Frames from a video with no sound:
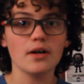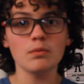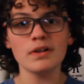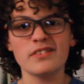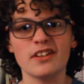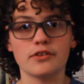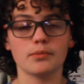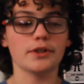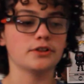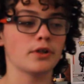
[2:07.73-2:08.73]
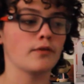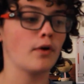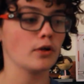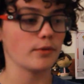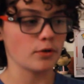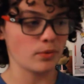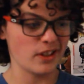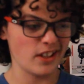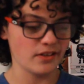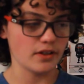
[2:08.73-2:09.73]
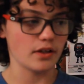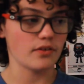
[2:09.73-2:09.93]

don't want to say it's a retread of Halloween 2018,